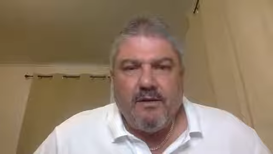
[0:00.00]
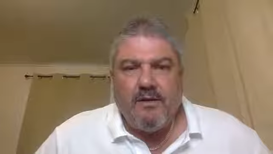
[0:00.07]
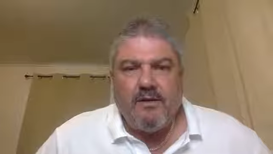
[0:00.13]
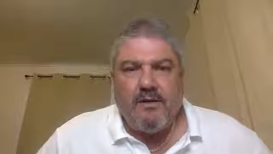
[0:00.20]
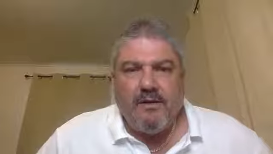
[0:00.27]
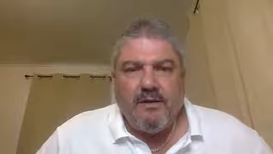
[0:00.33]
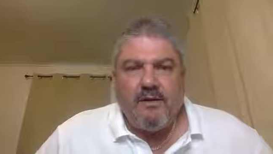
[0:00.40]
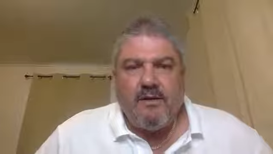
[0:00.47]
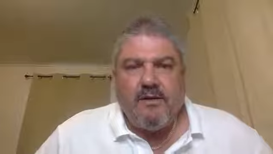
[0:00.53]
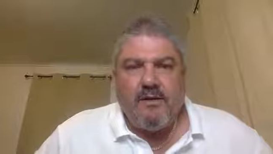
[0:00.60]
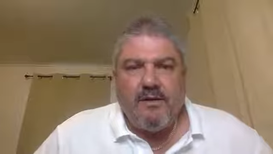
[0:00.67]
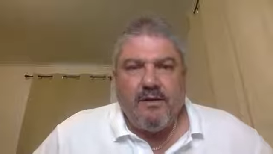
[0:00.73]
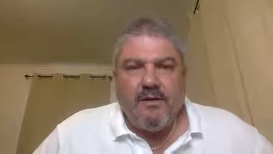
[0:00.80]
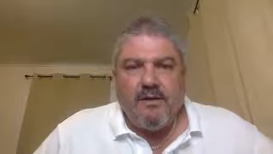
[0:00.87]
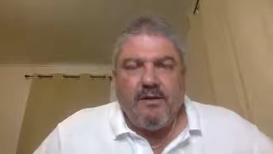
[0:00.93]

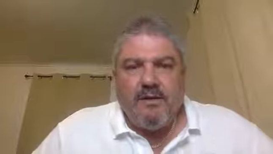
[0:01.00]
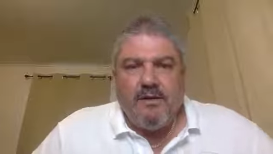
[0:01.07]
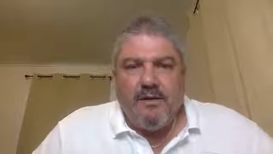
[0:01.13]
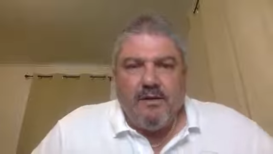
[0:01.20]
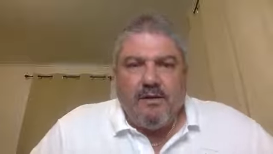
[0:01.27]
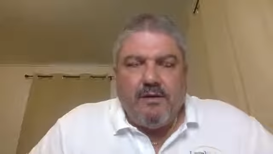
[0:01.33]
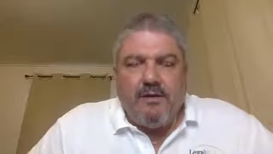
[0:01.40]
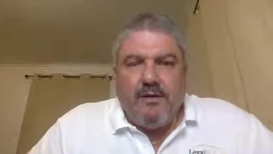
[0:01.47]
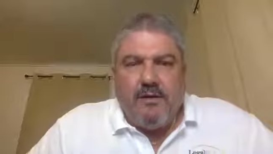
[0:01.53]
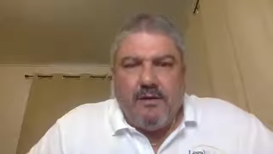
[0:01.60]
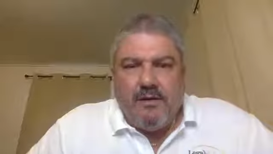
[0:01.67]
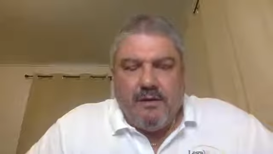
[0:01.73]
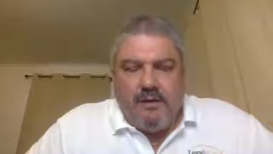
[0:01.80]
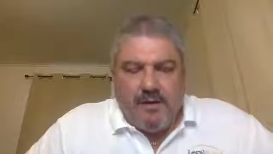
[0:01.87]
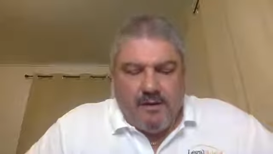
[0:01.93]

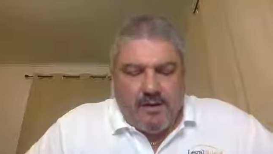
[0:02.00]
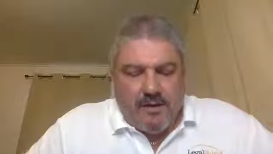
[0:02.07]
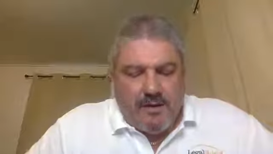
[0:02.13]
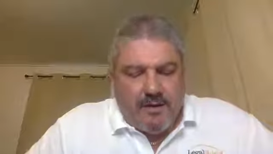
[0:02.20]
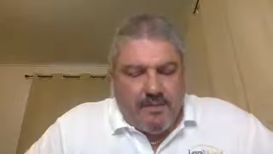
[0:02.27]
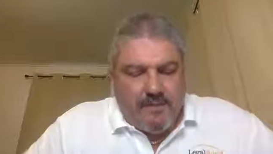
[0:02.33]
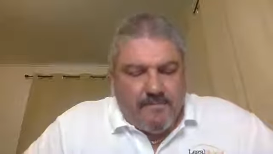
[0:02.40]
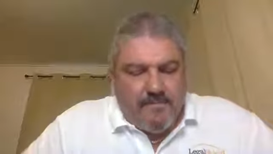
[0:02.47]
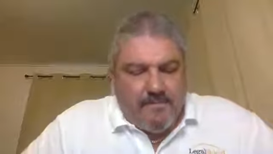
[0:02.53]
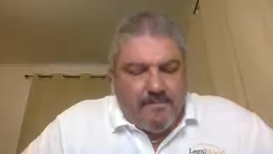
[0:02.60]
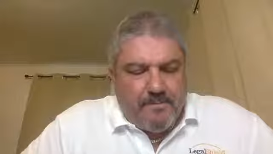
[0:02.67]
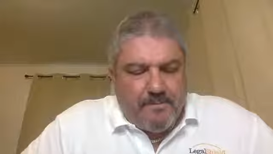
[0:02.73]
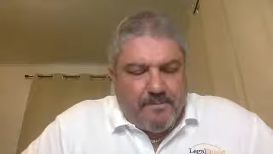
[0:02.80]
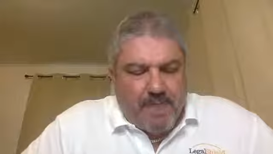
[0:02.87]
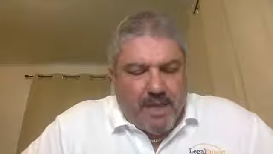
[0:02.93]

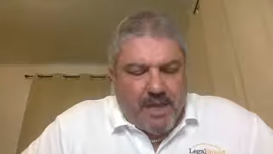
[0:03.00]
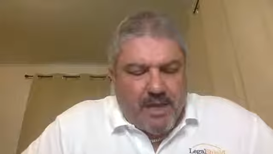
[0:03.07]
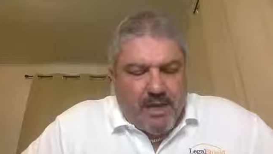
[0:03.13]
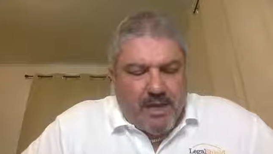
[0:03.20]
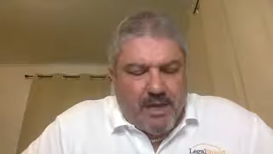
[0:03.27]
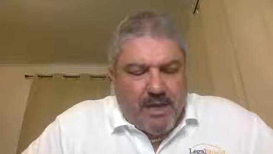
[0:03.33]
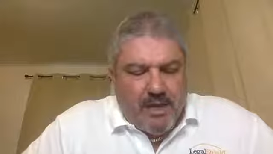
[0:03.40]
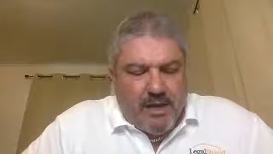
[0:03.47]
Nothing is said.